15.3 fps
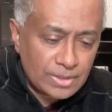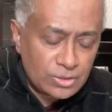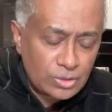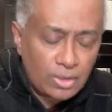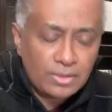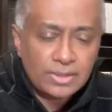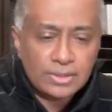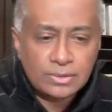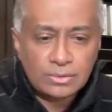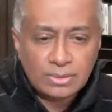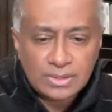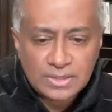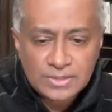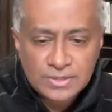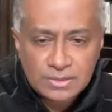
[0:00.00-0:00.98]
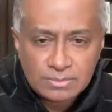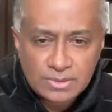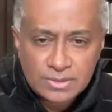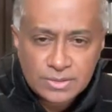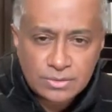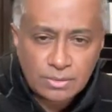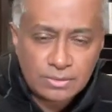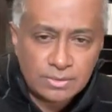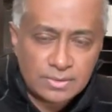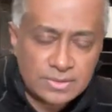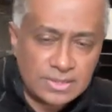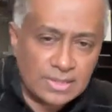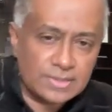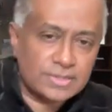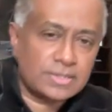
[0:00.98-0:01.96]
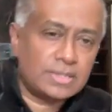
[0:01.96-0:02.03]
talking to your customers, talking to your
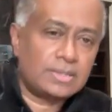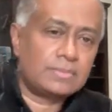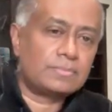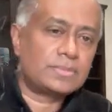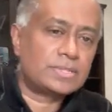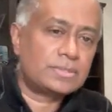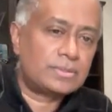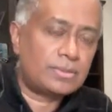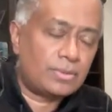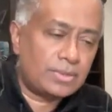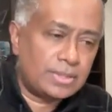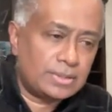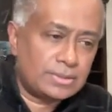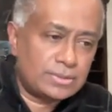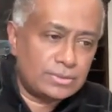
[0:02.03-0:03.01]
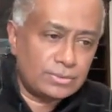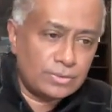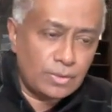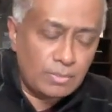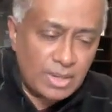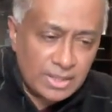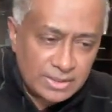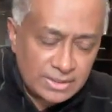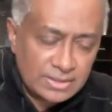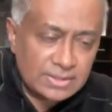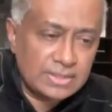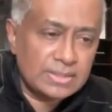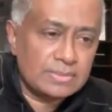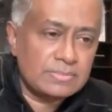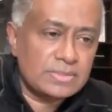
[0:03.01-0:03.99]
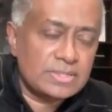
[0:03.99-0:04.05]
sales teams, talking to your marketing
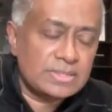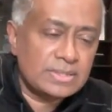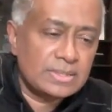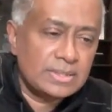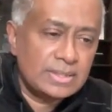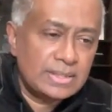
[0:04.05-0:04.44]
teams,